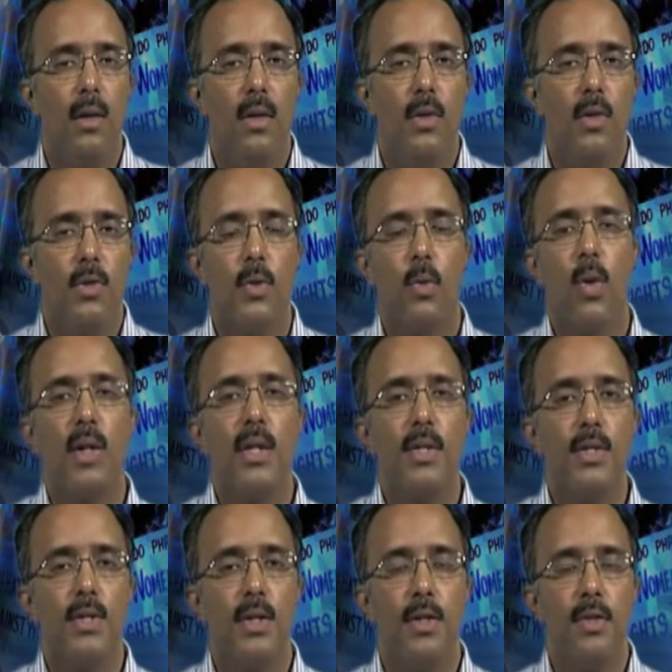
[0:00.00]
So what
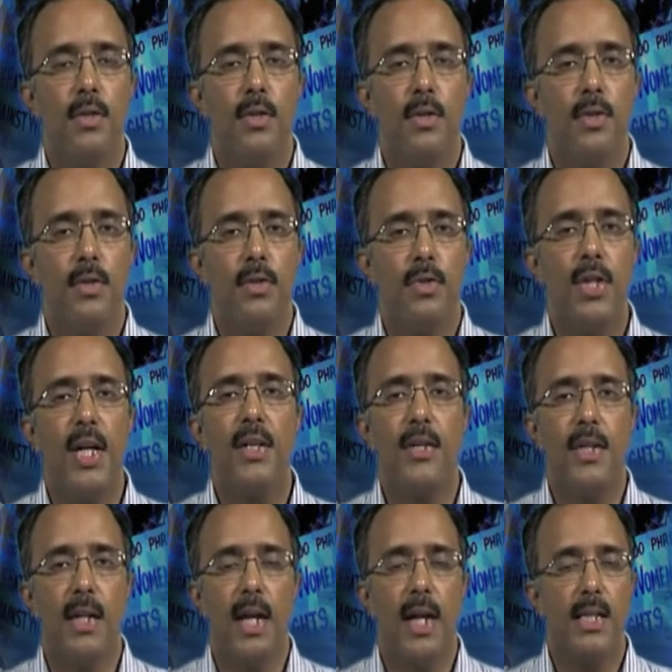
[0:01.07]
does
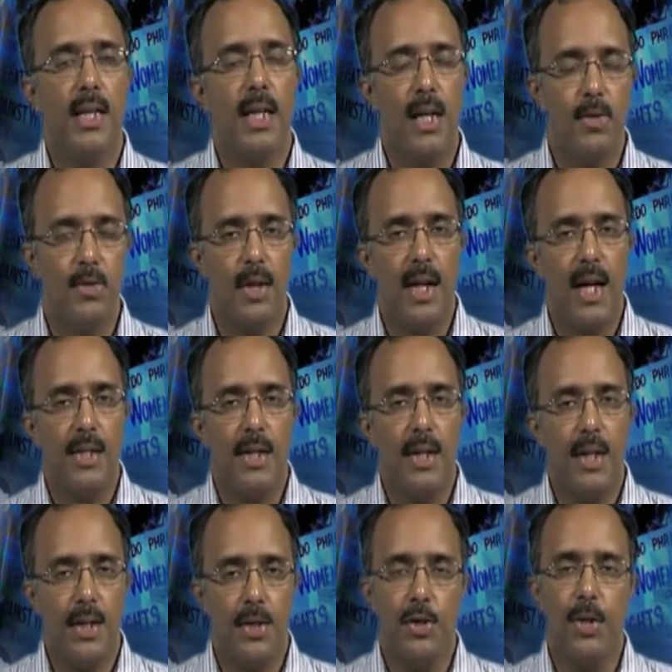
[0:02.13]
gender as a cultural category
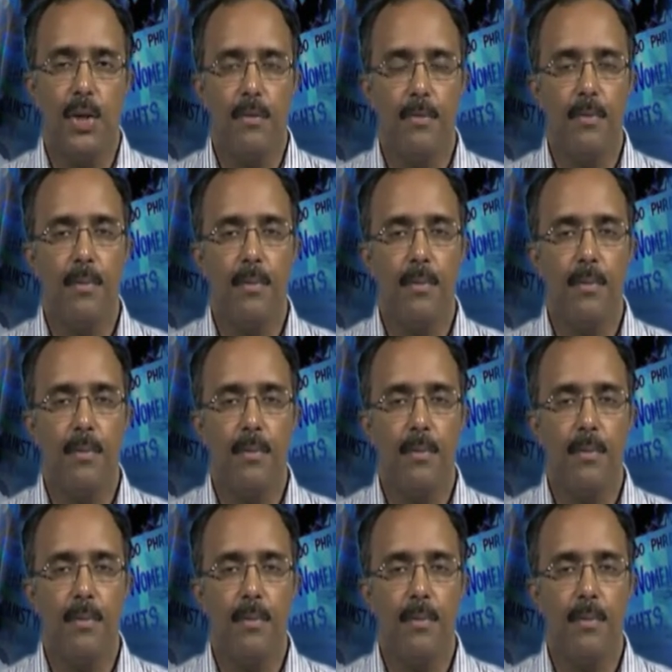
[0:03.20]
achieve?